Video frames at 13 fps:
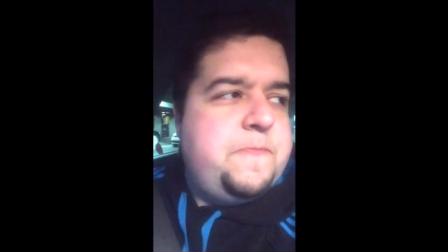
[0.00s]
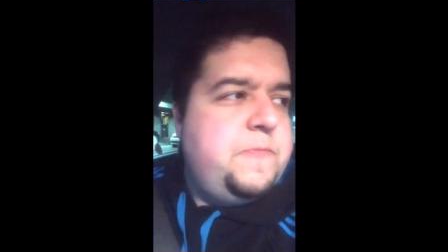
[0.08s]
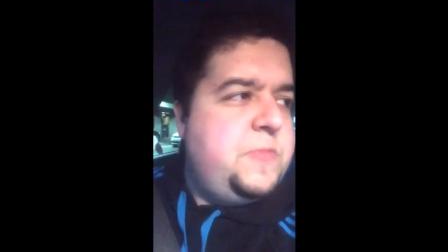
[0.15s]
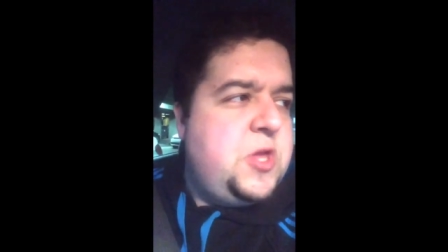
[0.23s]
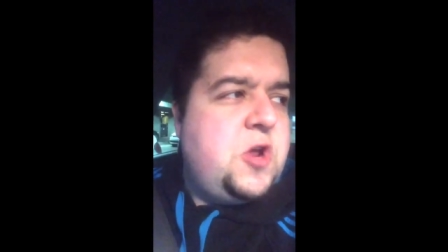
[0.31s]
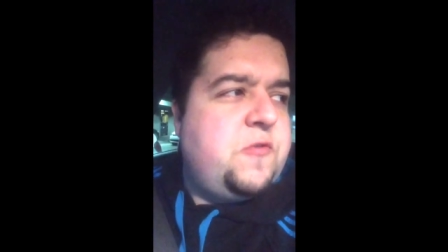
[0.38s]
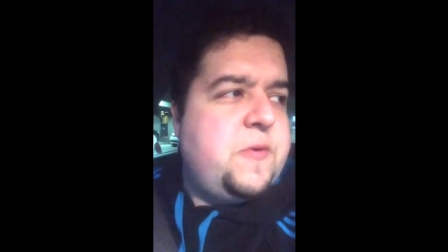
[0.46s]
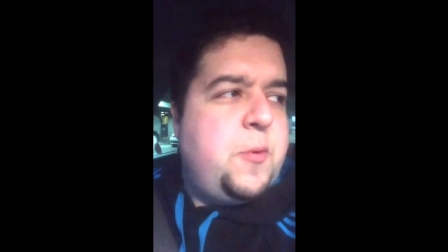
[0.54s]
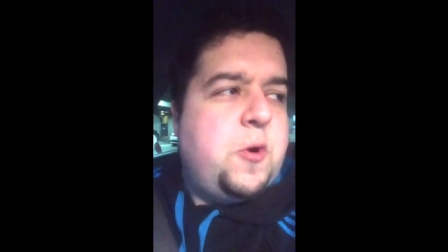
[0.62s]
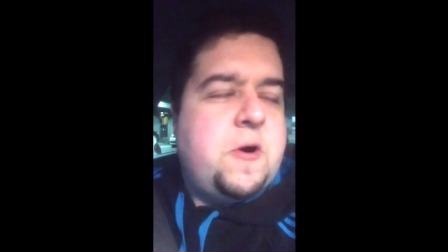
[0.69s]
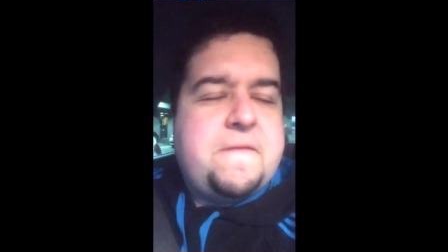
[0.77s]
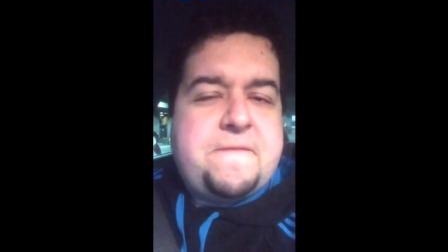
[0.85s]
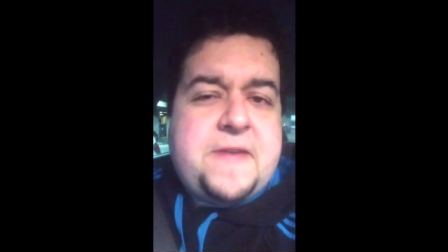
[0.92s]
you know,
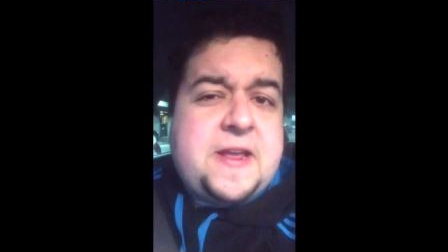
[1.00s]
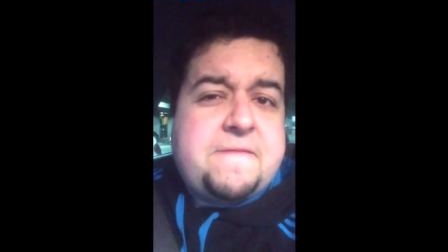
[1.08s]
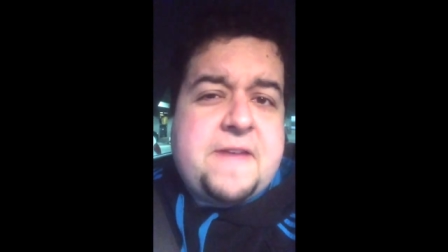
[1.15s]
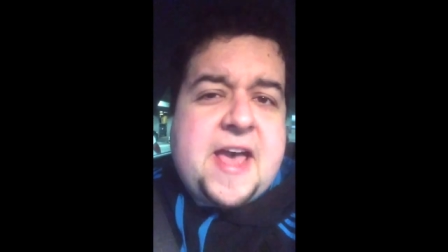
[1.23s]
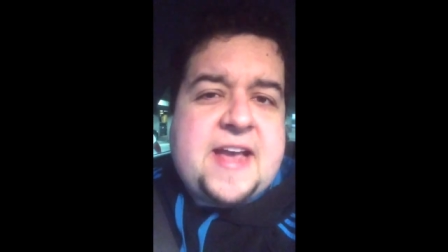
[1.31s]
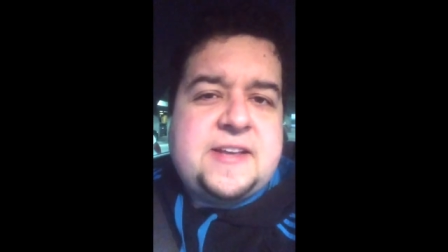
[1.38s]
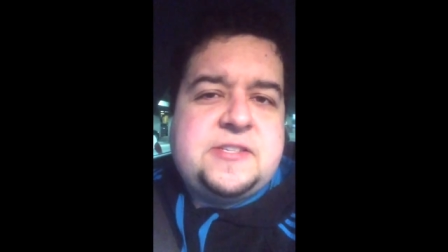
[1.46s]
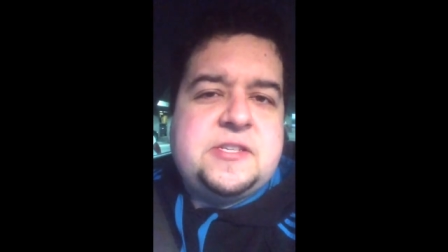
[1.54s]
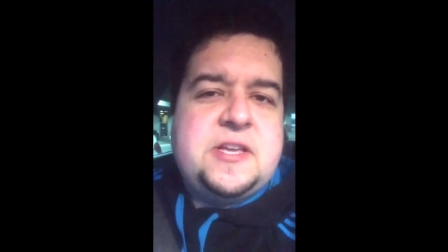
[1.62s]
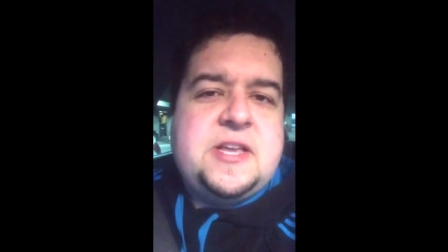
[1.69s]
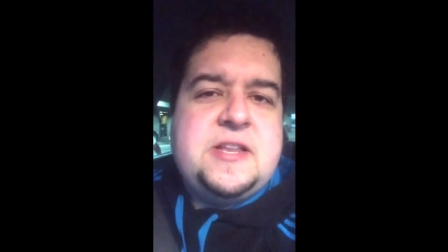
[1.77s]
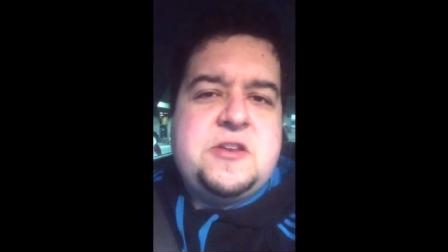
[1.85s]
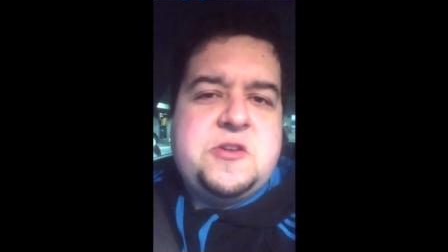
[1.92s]
report fake facts
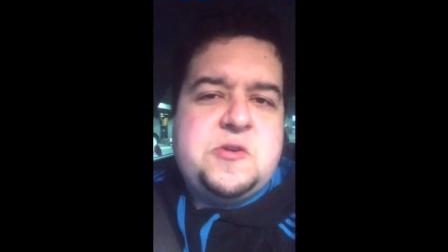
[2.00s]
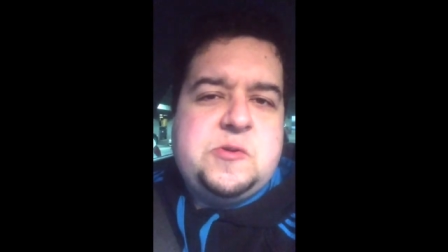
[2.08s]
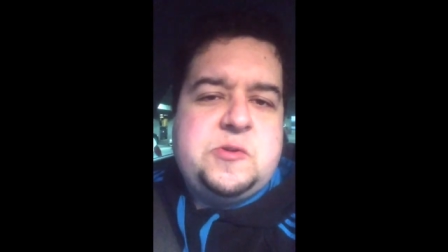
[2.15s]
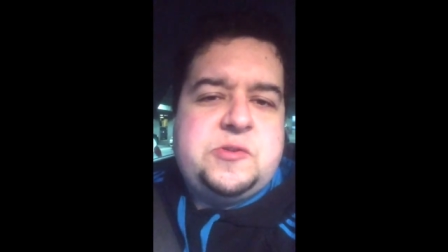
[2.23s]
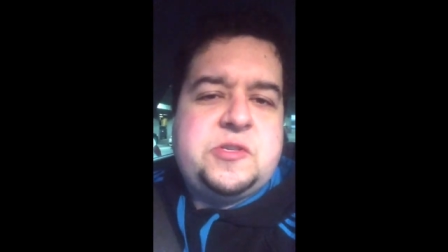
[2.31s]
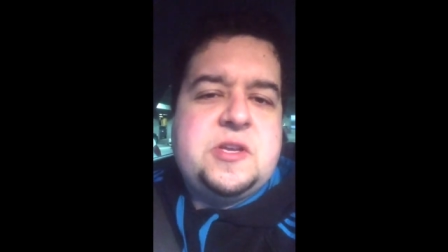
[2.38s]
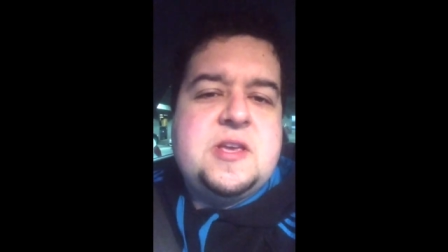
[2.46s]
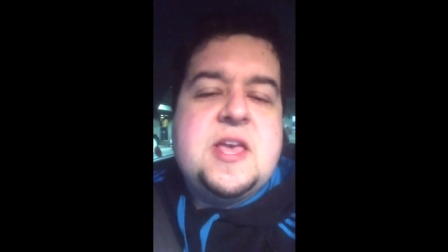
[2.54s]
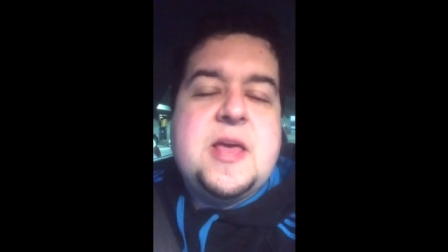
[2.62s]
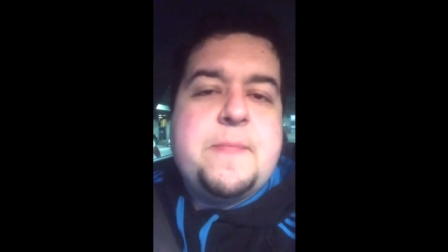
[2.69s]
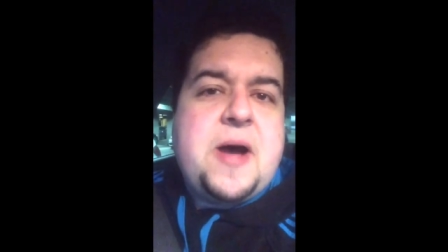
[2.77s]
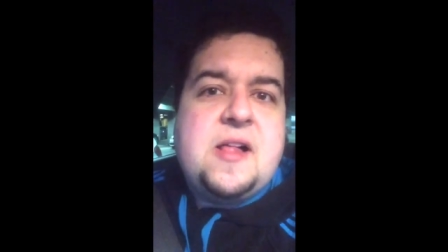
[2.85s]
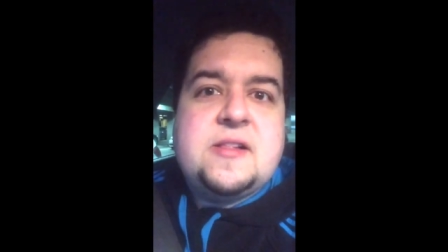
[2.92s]
and news
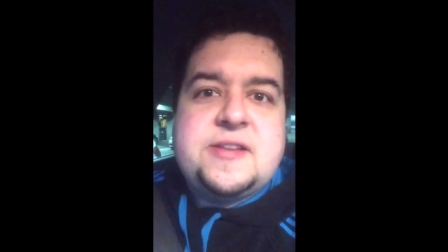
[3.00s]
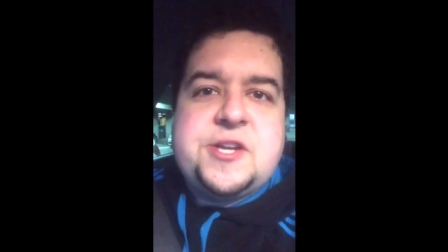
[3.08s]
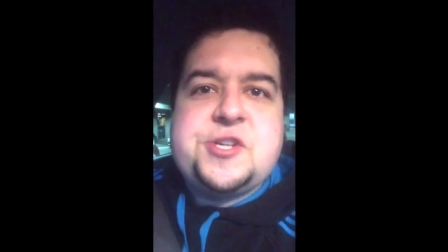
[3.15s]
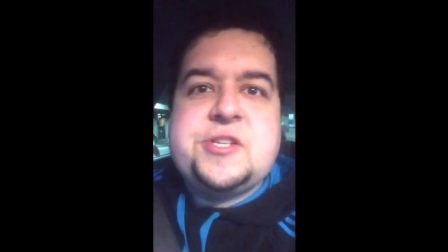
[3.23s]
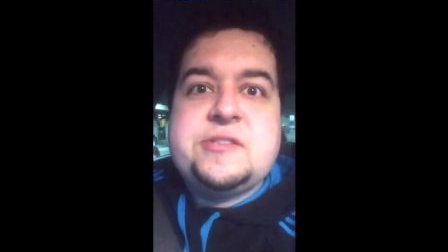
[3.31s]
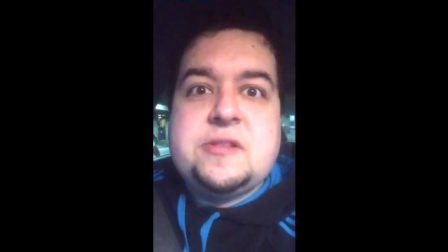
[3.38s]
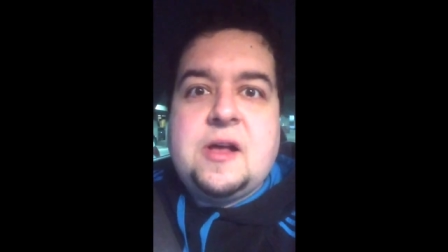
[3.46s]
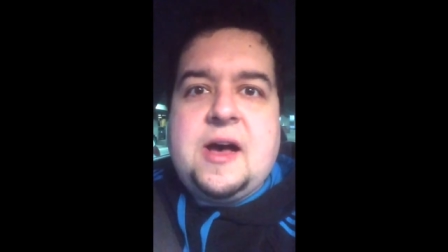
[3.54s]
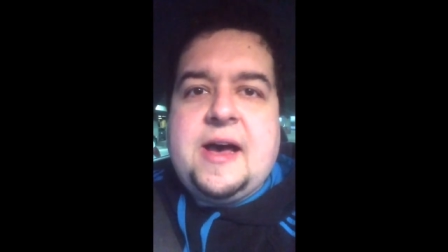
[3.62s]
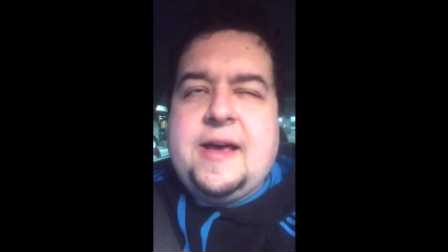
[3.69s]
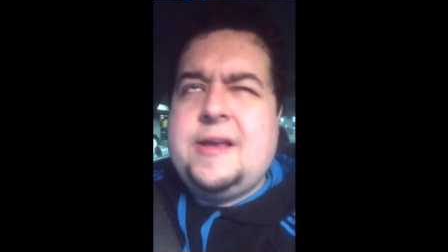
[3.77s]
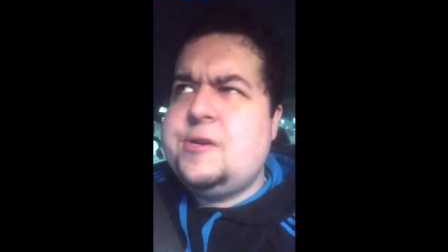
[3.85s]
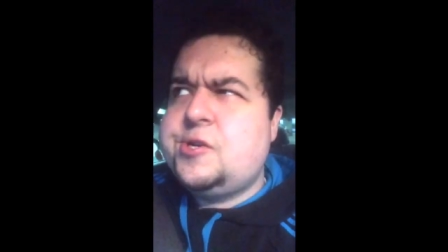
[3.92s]
and politicians
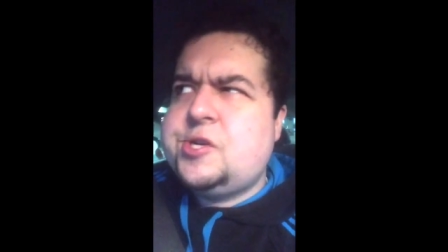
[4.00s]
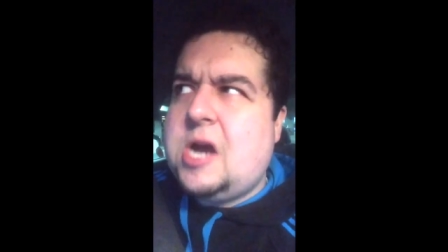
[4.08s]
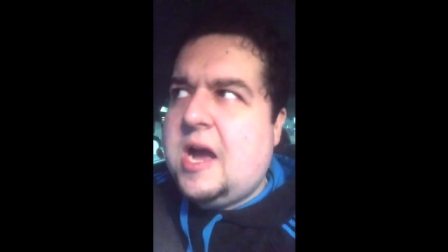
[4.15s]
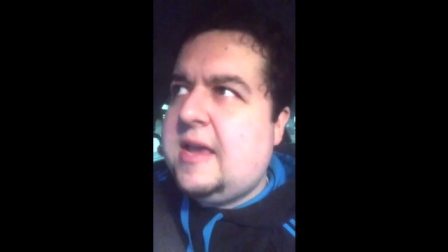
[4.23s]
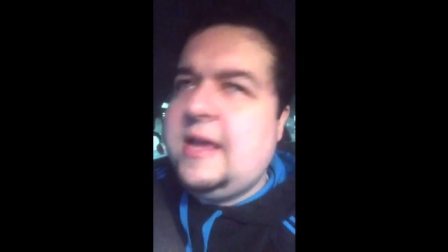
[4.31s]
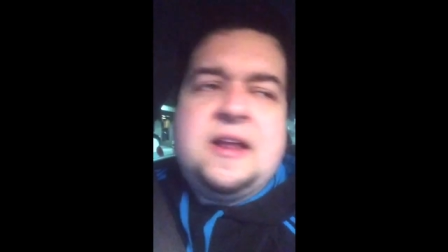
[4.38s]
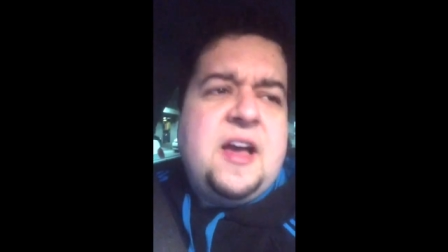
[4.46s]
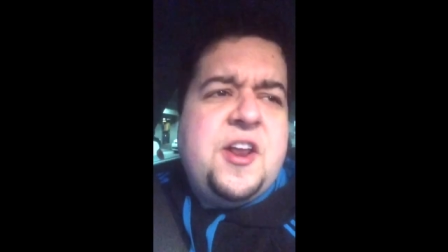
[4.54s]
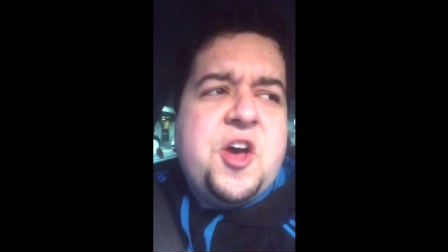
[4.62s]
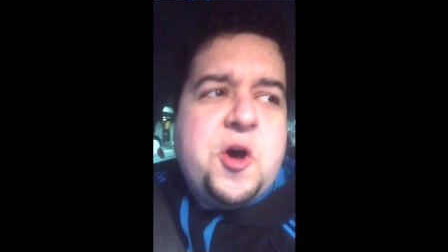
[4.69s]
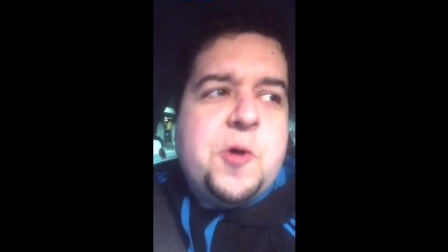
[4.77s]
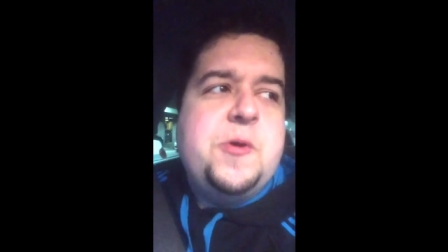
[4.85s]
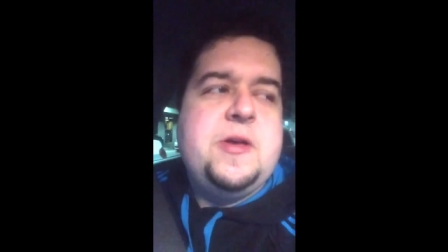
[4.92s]
lie, shocking, I
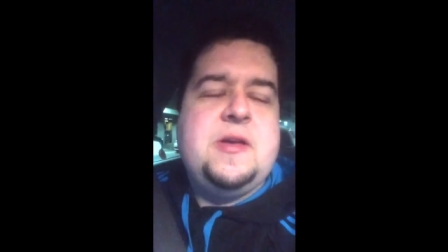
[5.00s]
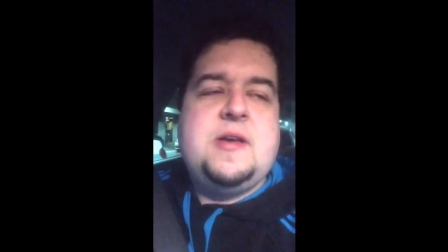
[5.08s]
know.